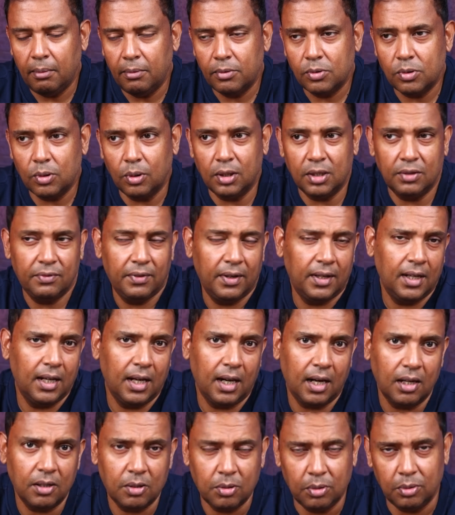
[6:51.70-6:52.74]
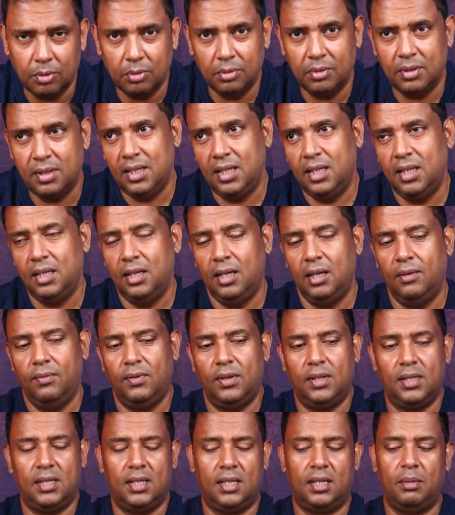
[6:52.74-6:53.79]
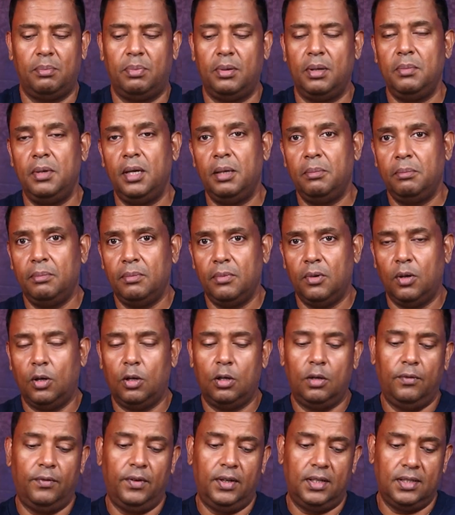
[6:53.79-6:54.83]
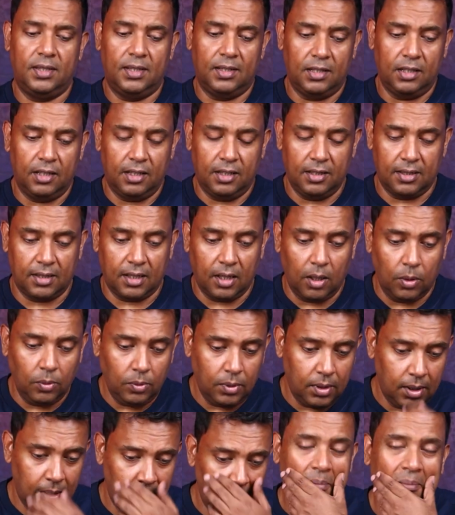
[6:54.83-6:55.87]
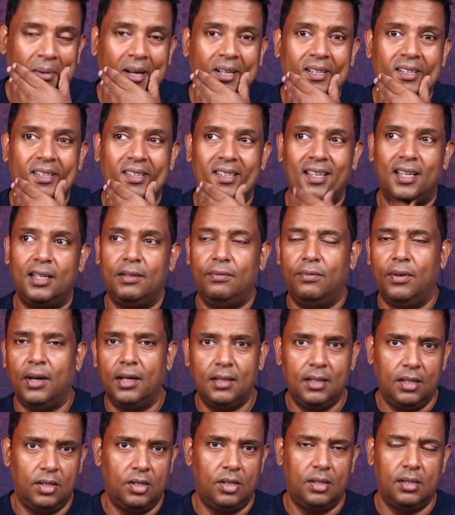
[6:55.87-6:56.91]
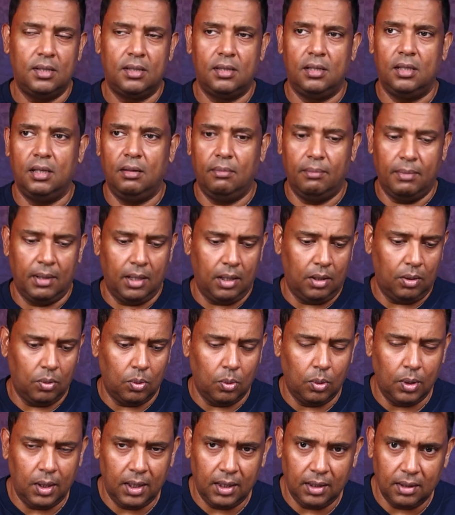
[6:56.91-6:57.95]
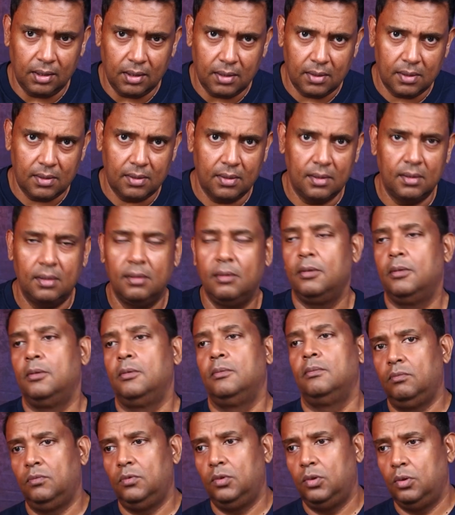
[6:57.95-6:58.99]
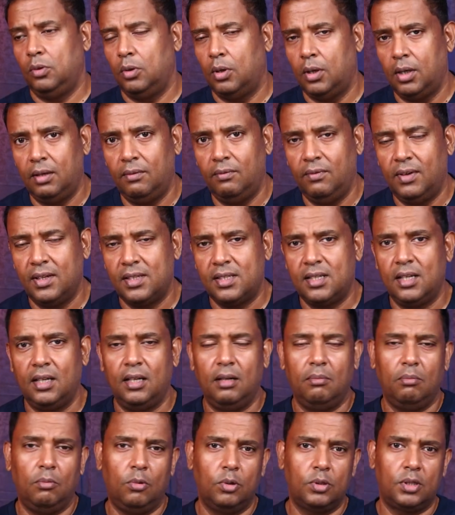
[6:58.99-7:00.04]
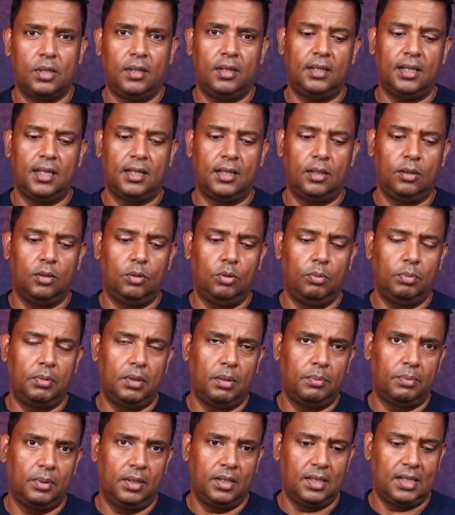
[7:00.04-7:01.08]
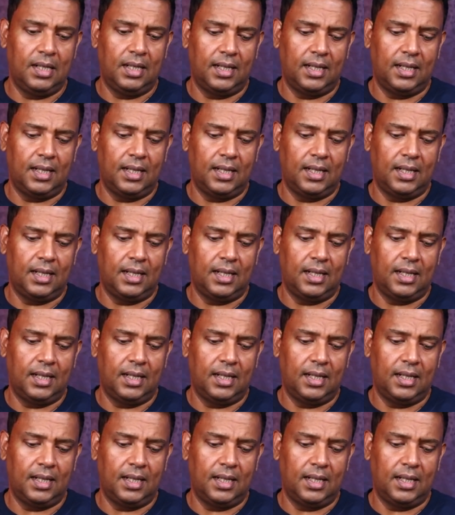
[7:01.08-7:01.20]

So it is very hard to see if it is at a premium or if it is at a discount. But the advantage is by holding this, you are invested in most of the Tata Group companies.